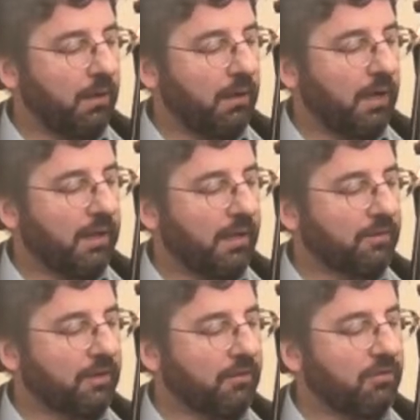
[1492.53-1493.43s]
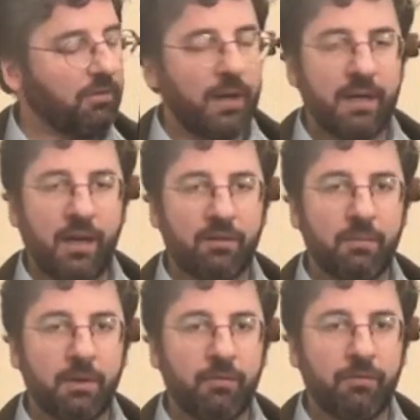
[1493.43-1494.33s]
and that's going to straighten out the
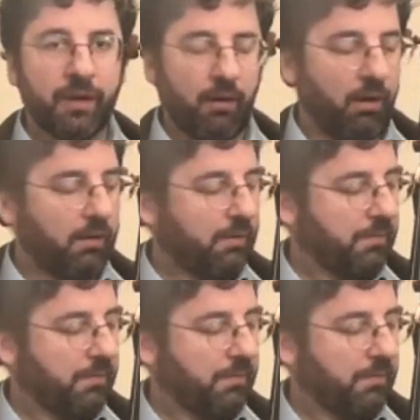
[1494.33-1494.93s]
middle finger.